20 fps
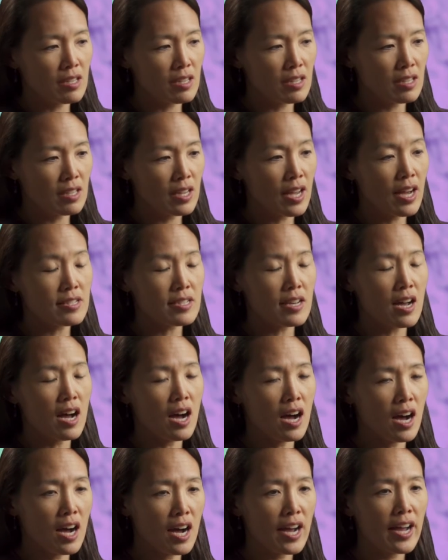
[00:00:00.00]
it has a
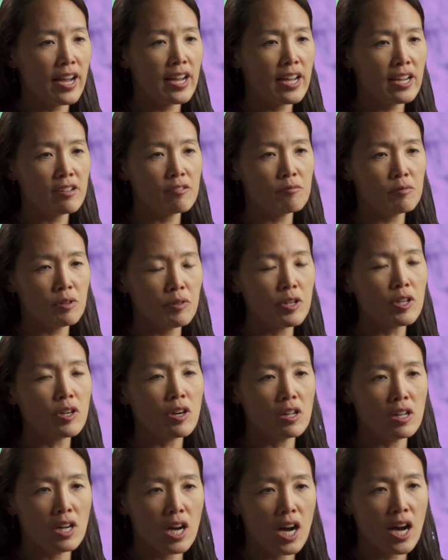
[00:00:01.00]
high, what we
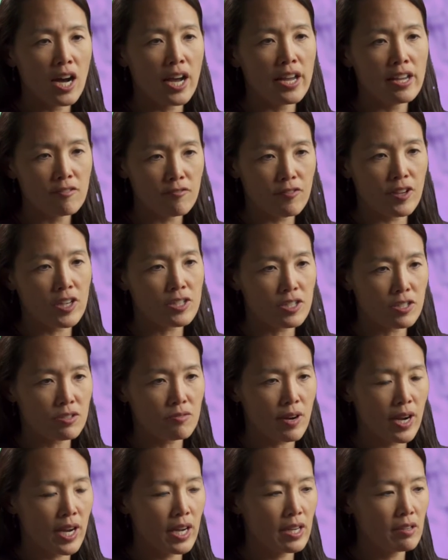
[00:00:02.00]
call a high
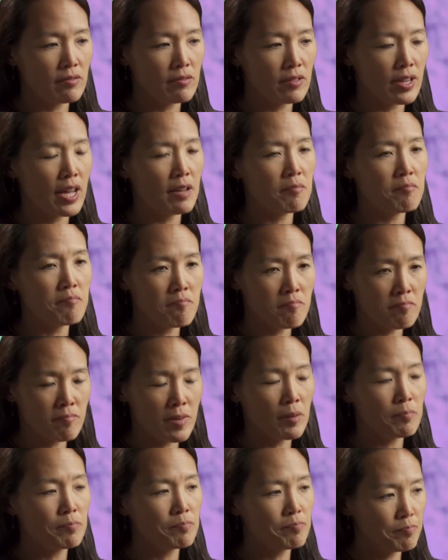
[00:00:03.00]
infectious rate, and that
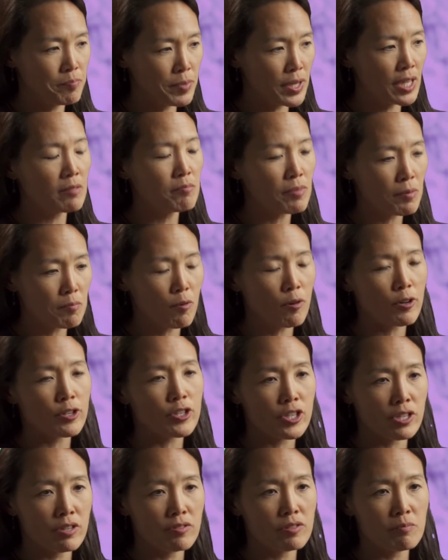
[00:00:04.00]
a big
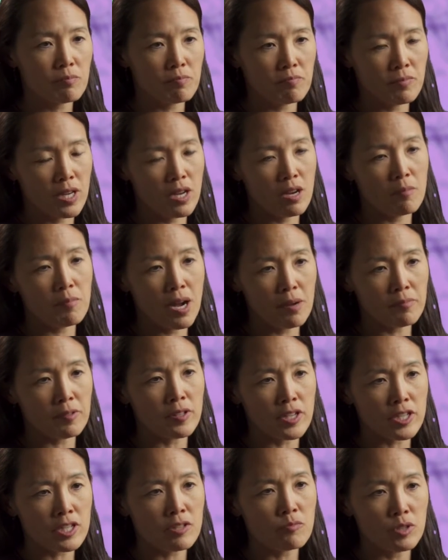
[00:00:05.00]
proportion of the
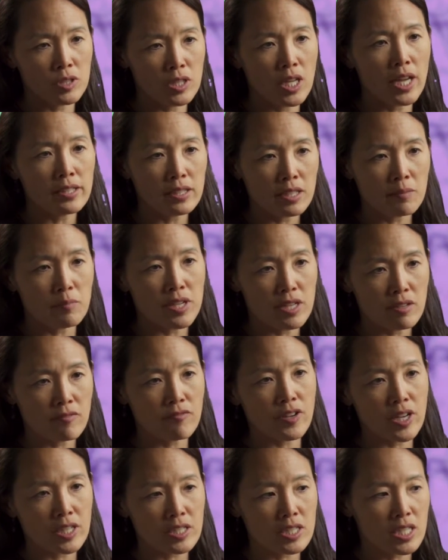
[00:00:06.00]
population will likely be
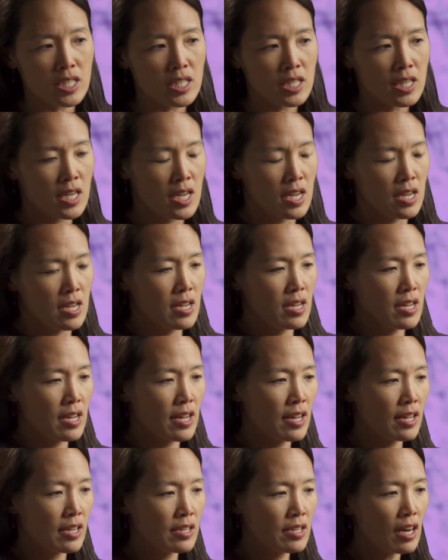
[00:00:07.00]
infected.
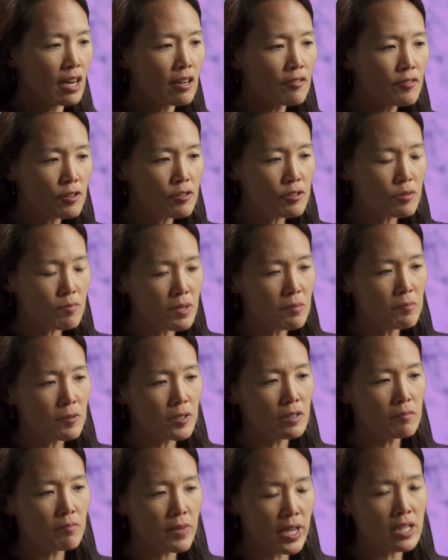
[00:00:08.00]
And of those
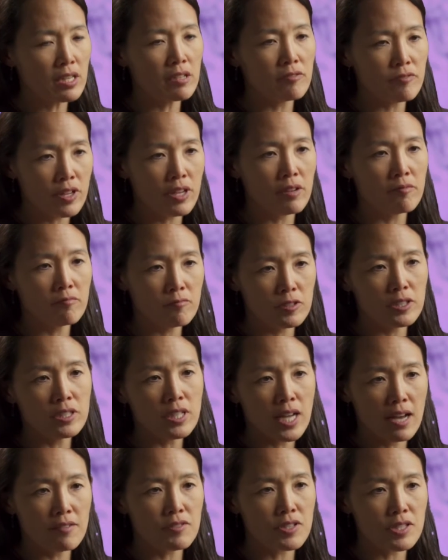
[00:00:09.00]
people, many of them will
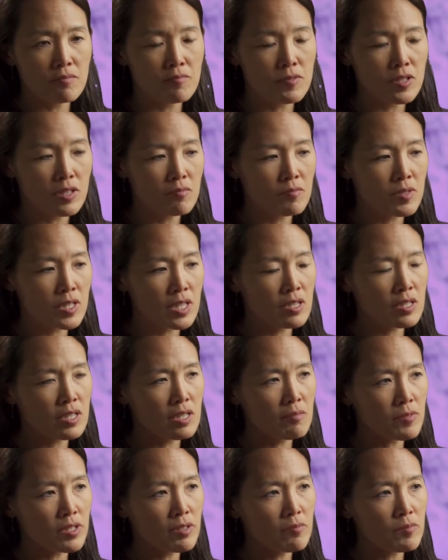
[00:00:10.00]
have symptoms. And
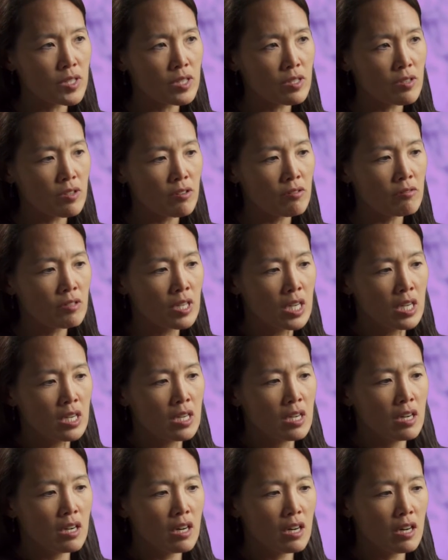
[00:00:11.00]
symptoms, though,
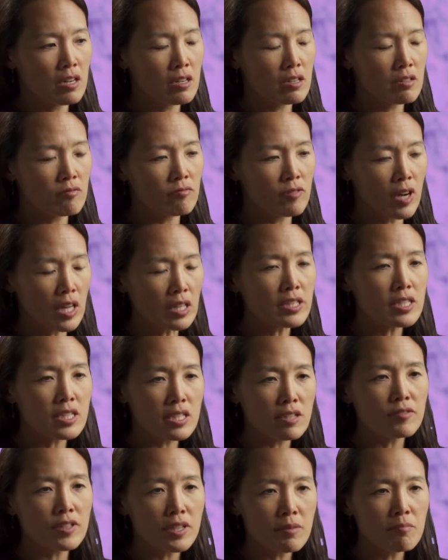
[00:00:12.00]
are
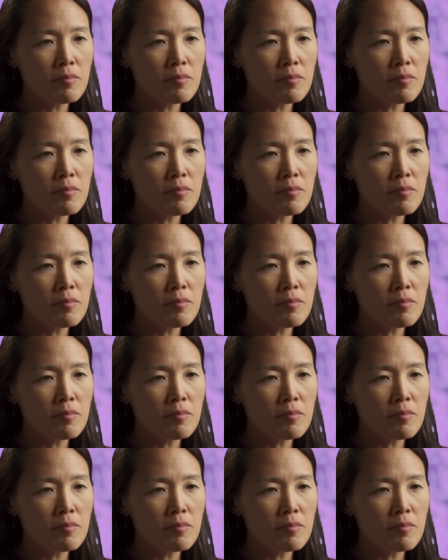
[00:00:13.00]
relatively